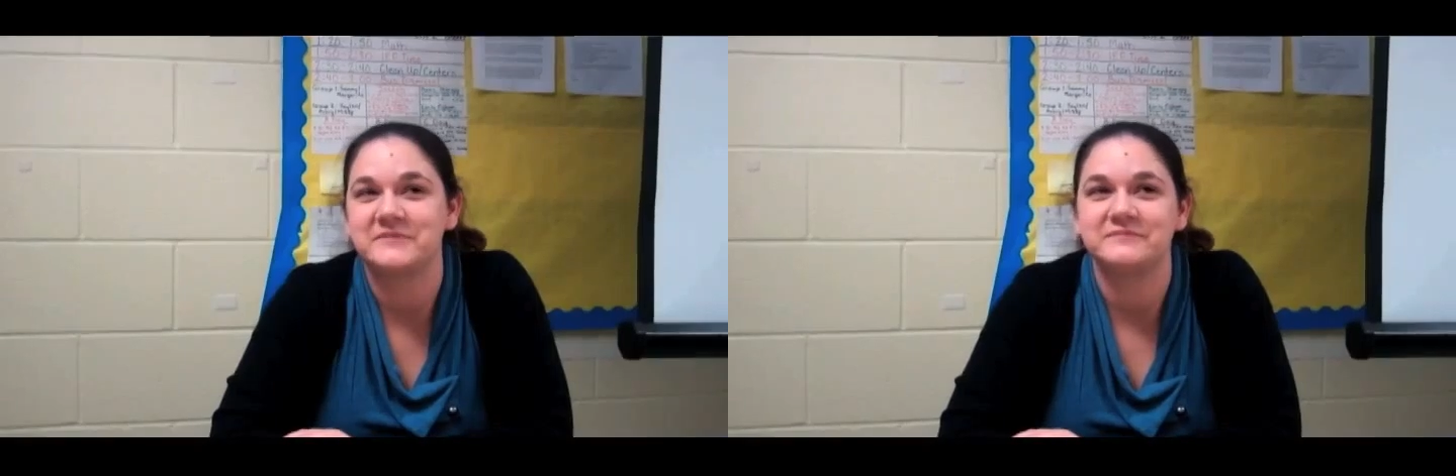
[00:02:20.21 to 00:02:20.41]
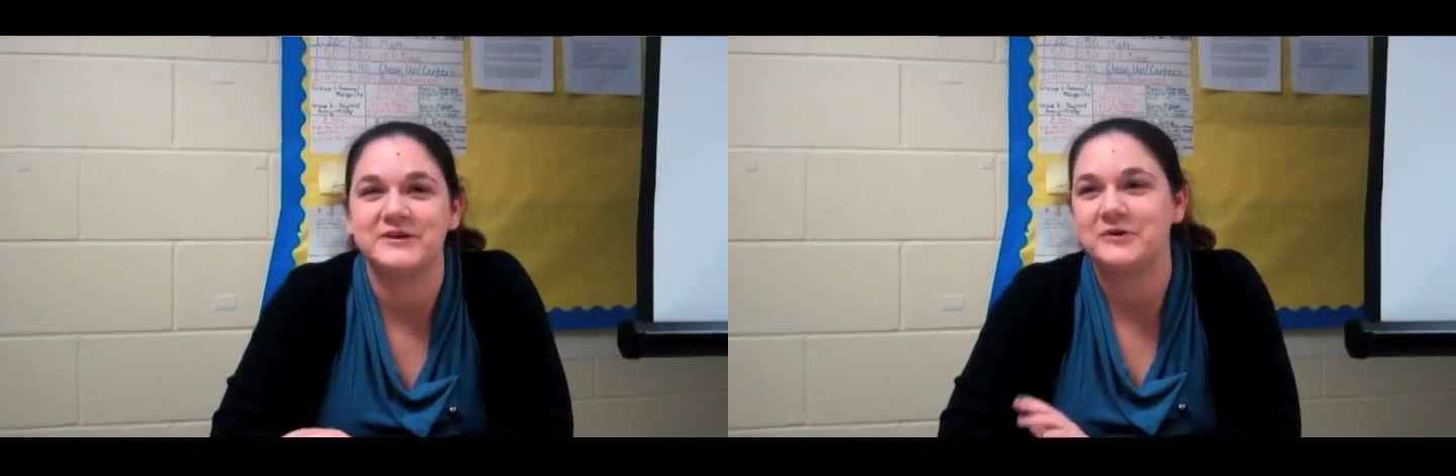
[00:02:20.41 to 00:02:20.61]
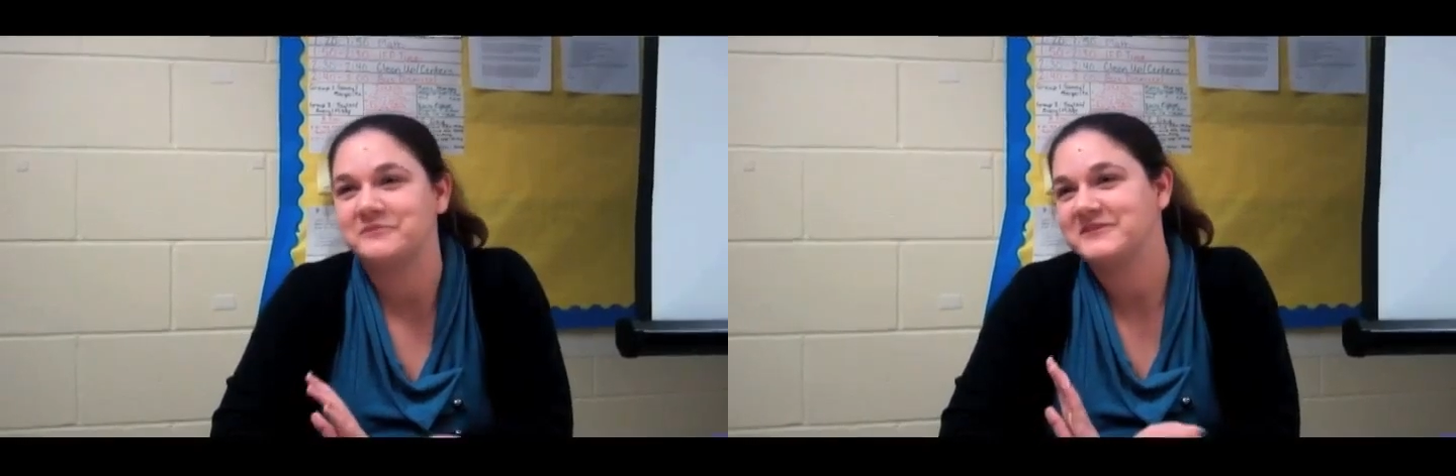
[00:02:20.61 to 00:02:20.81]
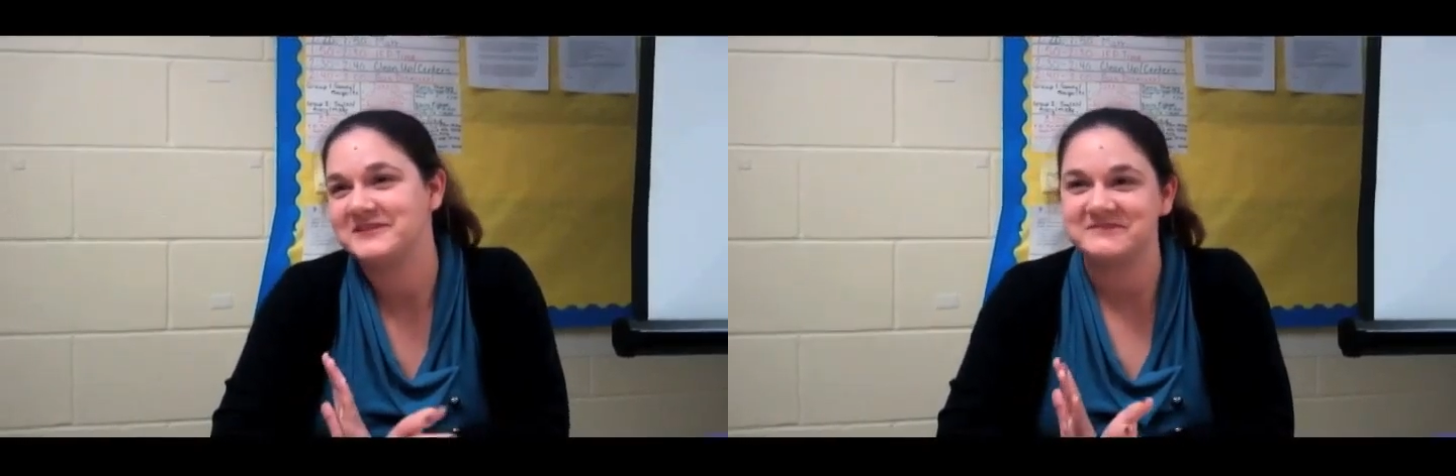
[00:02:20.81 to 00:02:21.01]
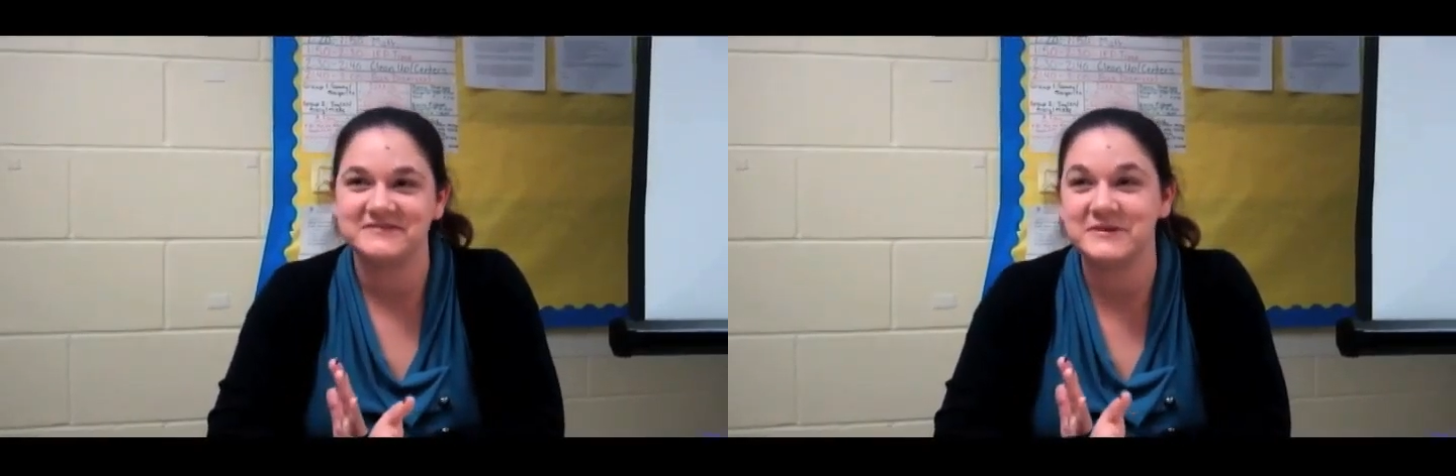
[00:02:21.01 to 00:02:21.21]
You know, the
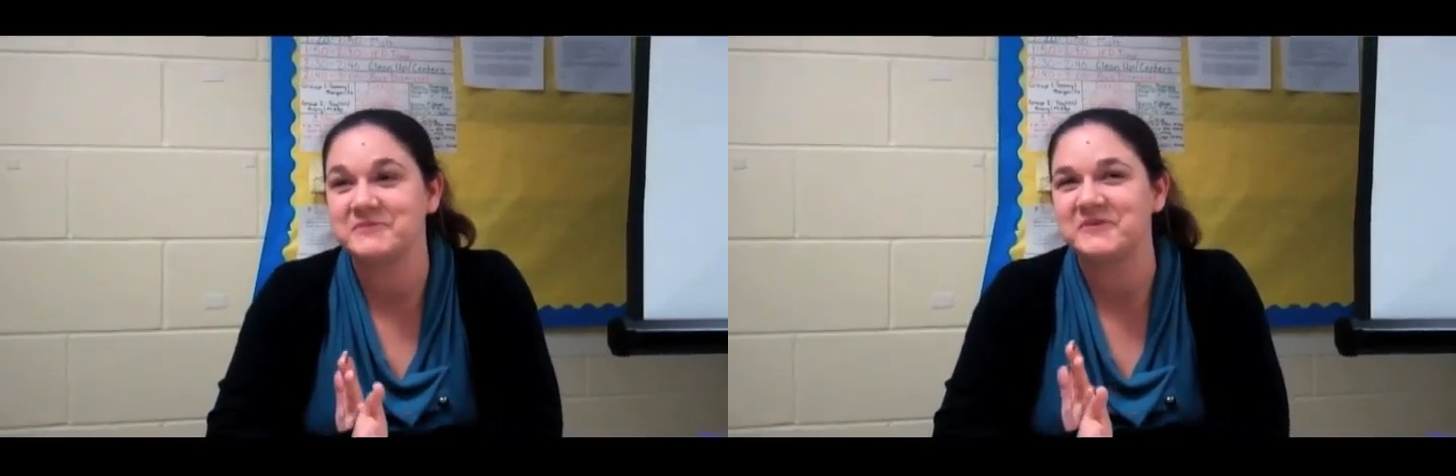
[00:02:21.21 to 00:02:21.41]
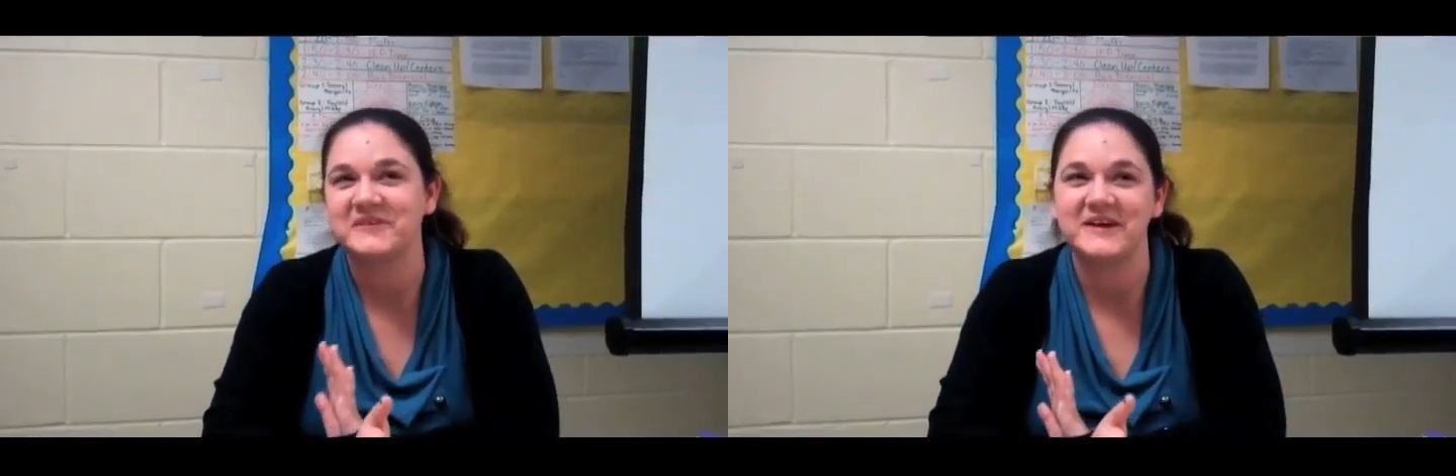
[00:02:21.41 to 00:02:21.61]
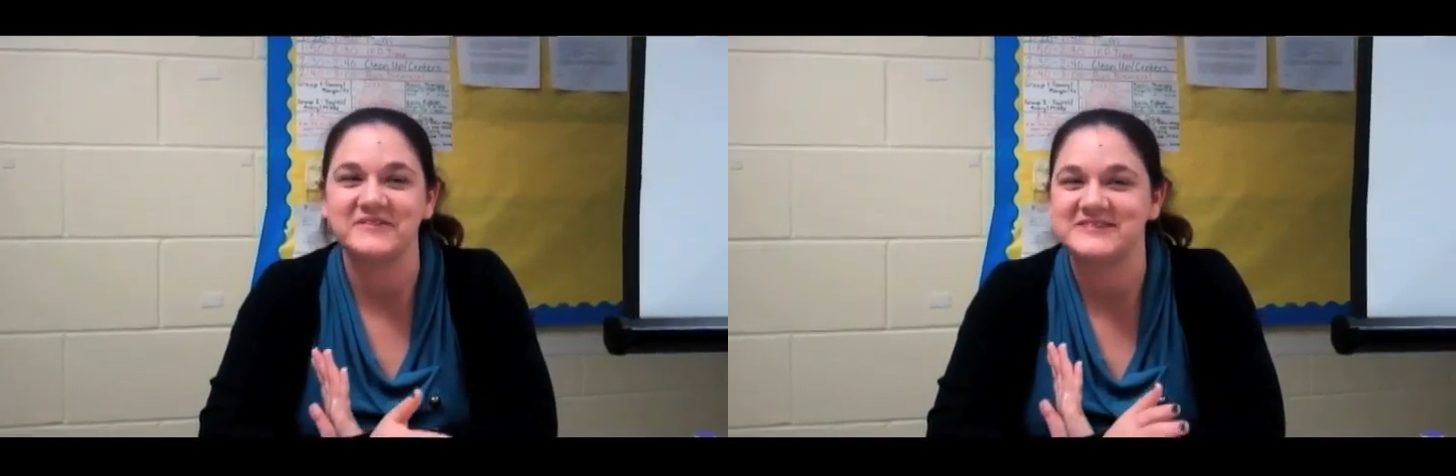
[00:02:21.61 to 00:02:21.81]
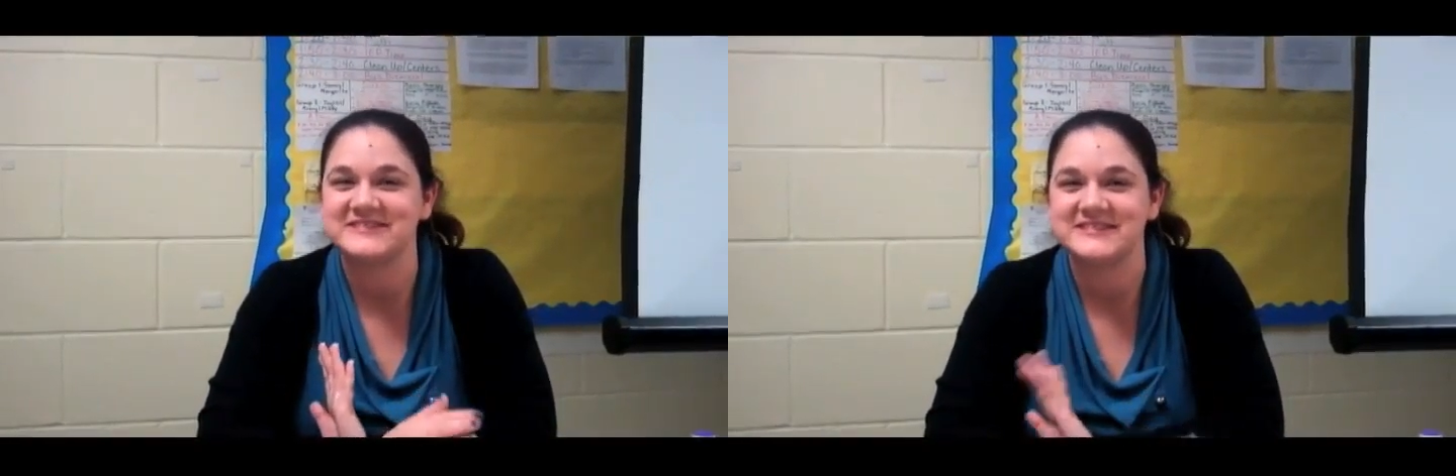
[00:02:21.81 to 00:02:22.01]
typical languages they